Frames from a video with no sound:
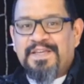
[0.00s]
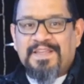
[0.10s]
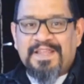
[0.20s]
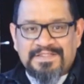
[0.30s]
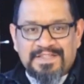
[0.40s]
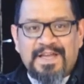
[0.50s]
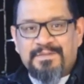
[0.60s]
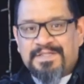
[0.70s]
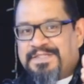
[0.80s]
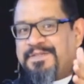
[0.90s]
at that time
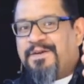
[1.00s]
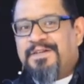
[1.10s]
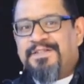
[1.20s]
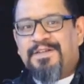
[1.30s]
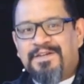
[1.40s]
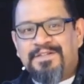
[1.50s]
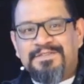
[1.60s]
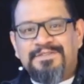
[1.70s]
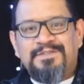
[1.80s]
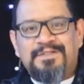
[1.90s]
can start their
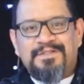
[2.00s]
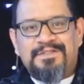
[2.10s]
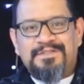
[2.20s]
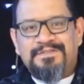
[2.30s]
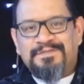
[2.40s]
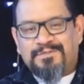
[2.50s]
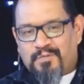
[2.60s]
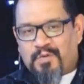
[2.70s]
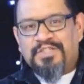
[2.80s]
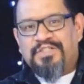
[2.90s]

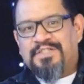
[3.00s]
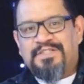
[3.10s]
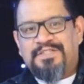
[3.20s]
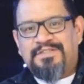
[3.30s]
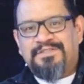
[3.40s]
watches.